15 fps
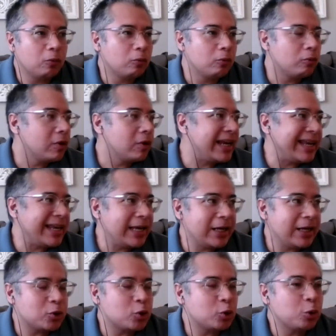
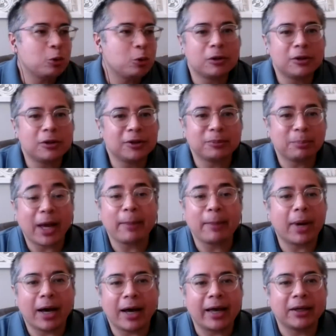retooled my
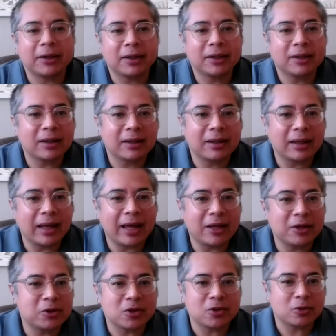mind
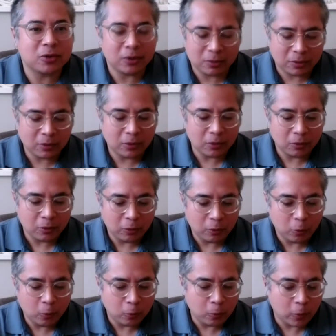and just
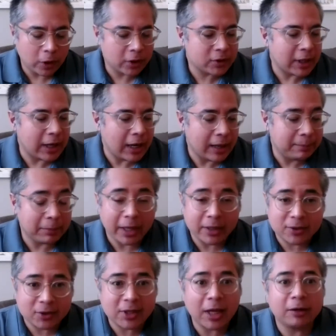worked on
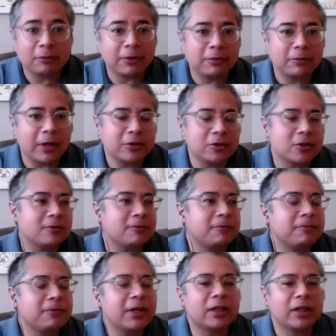myself and, and just
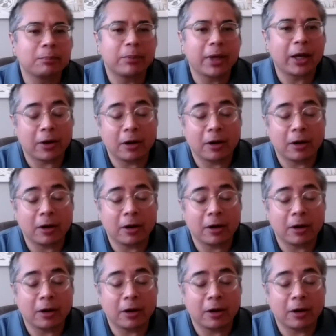feeling better.